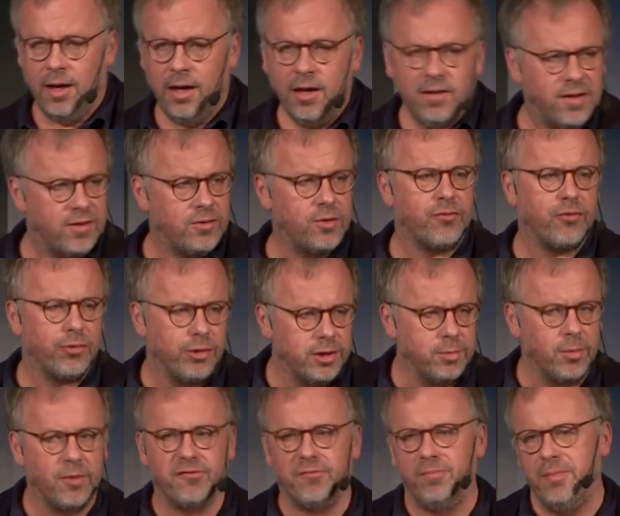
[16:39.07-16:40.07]
Is it the
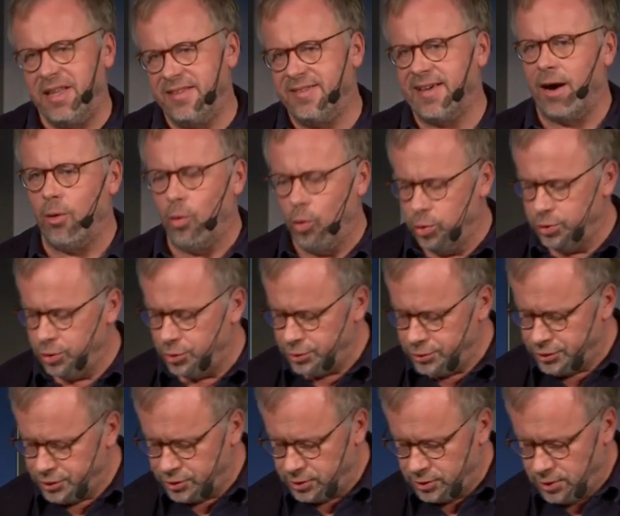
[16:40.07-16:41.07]
freedom of media
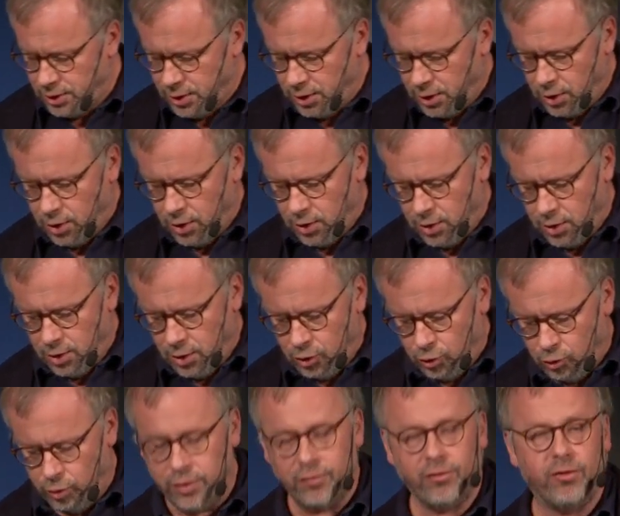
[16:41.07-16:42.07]
owners
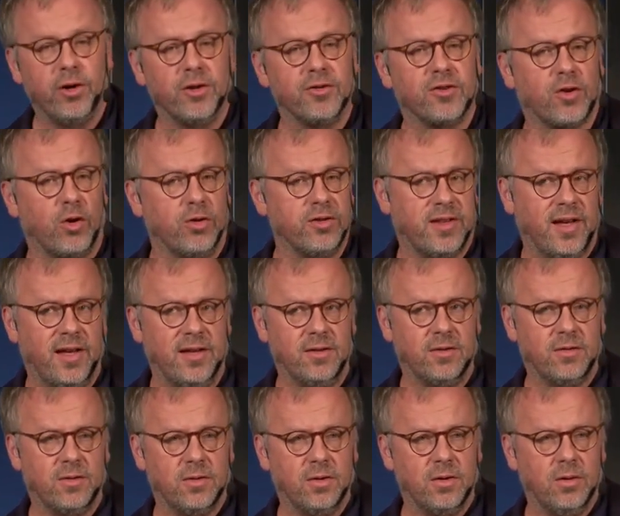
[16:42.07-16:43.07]
to influence
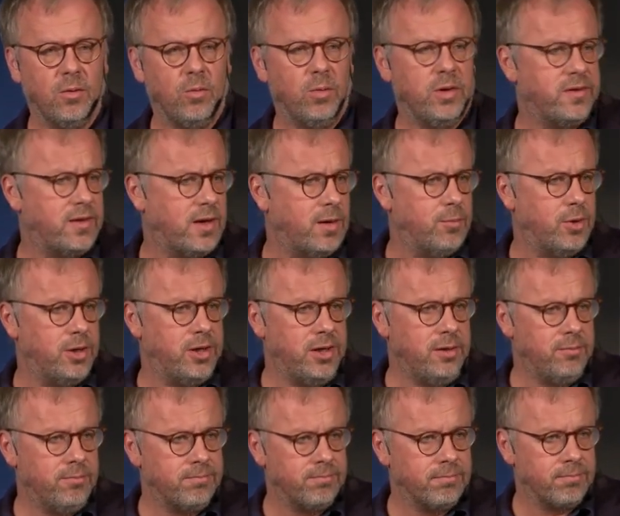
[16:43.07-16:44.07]
content with their money?